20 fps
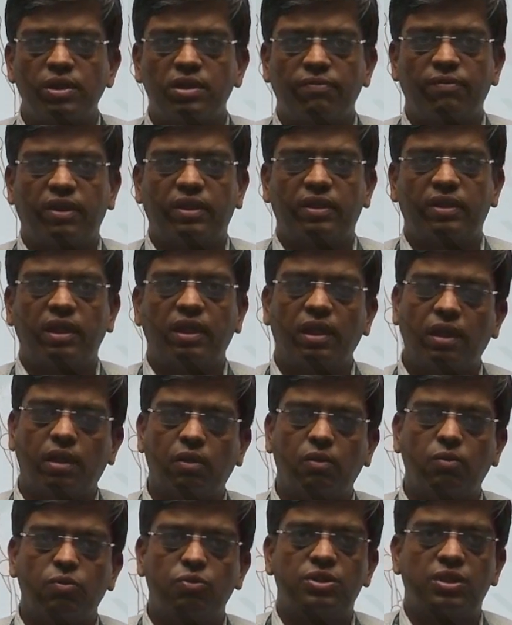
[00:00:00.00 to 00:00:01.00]
affected
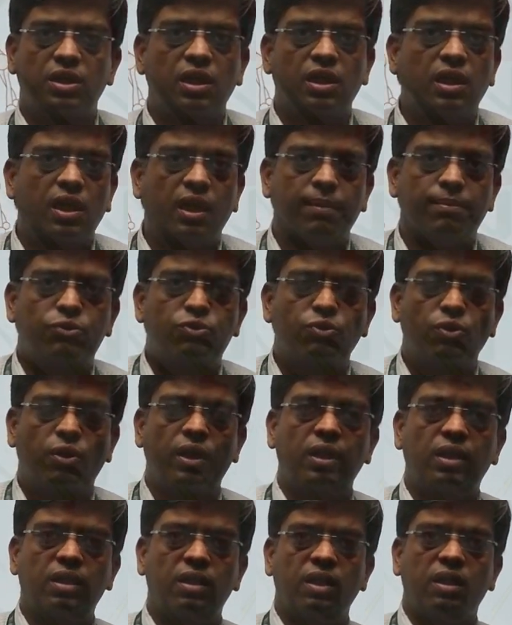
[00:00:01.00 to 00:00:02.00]
includes the hip
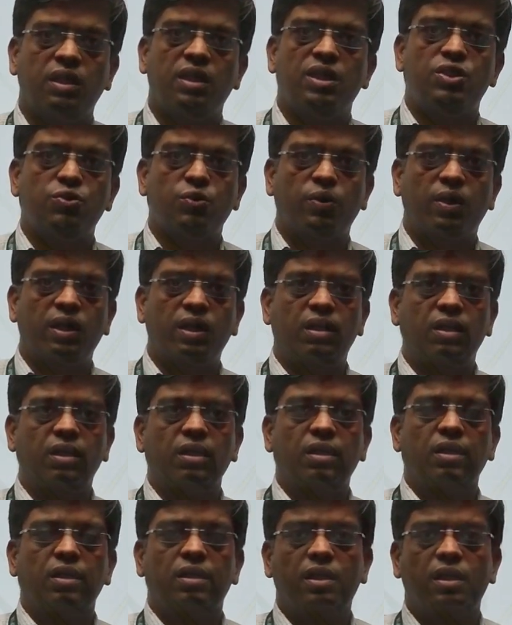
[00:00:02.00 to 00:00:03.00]
joint, the knee joint,
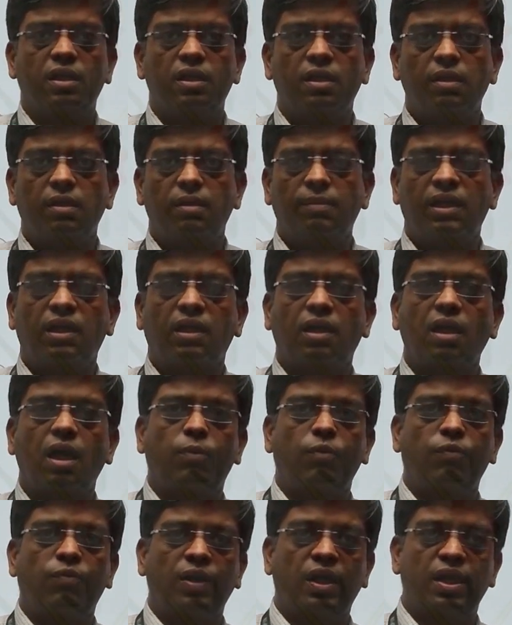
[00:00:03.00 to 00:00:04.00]
the
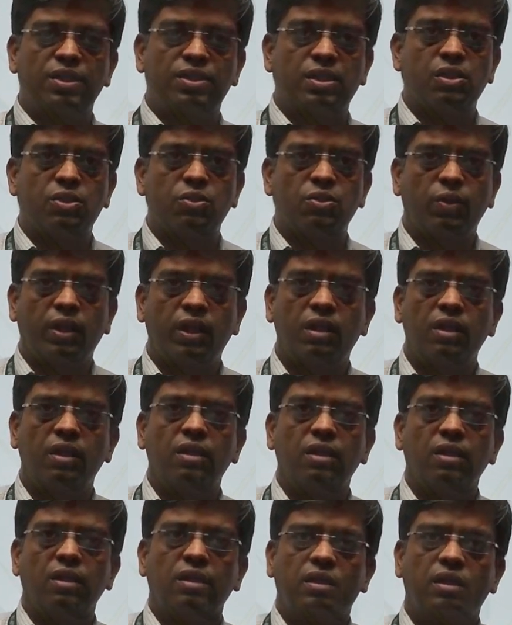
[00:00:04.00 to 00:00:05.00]
metacarpophalangeal joint,
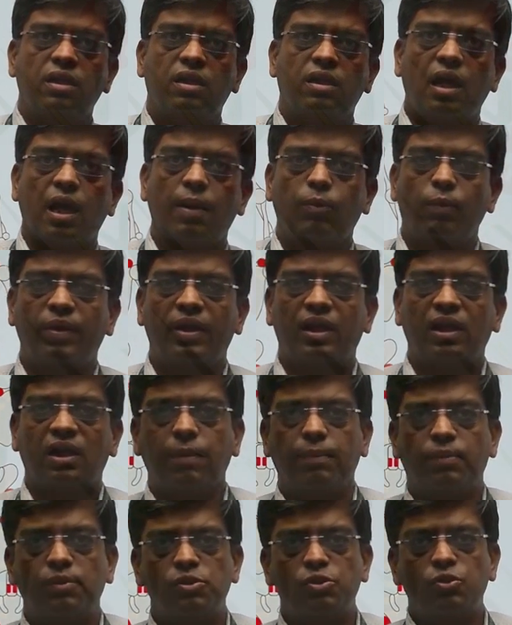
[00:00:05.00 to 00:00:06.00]
the
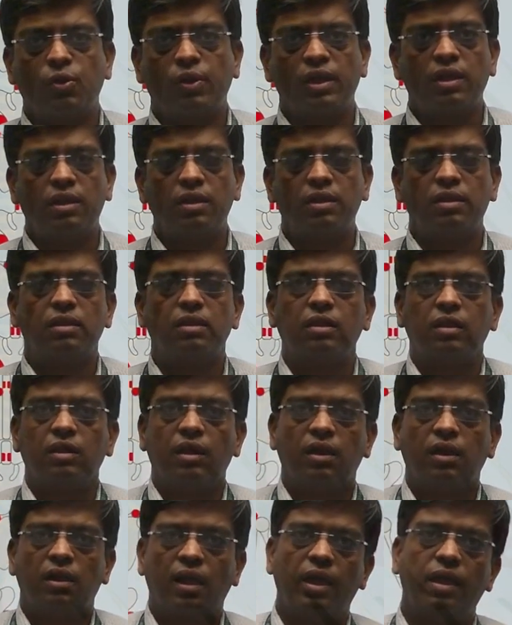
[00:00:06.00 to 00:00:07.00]
carpometacarpal joint,
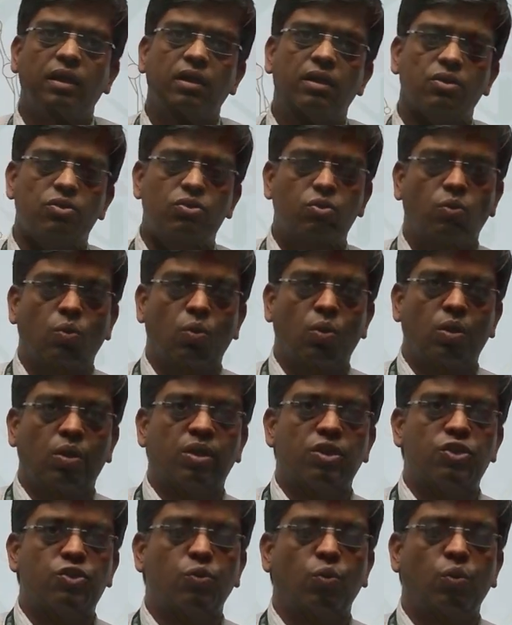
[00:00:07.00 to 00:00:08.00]
and so on, the
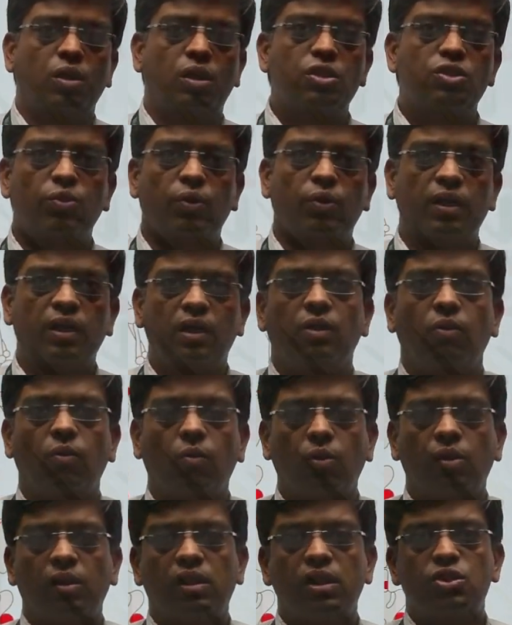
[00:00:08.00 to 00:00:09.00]
shoulder joint. All
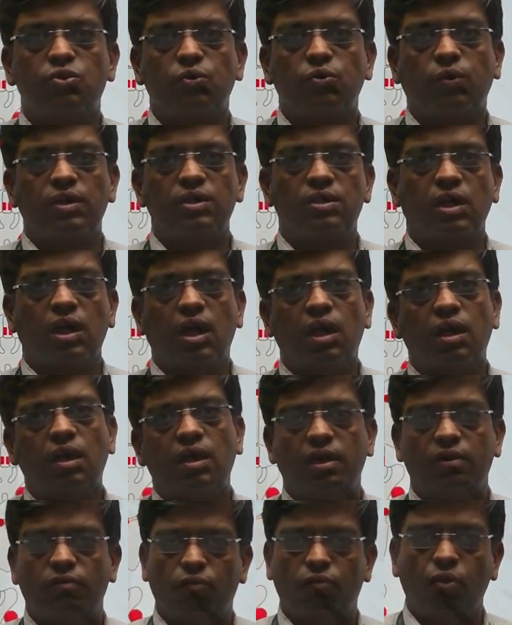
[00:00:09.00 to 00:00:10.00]
these joints are
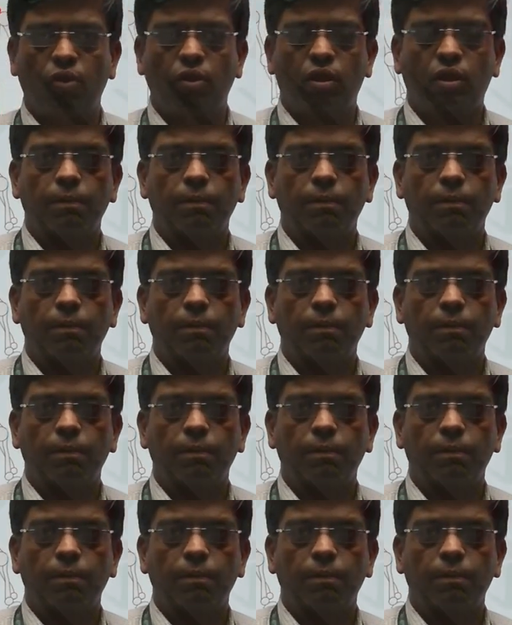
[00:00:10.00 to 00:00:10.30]
involved.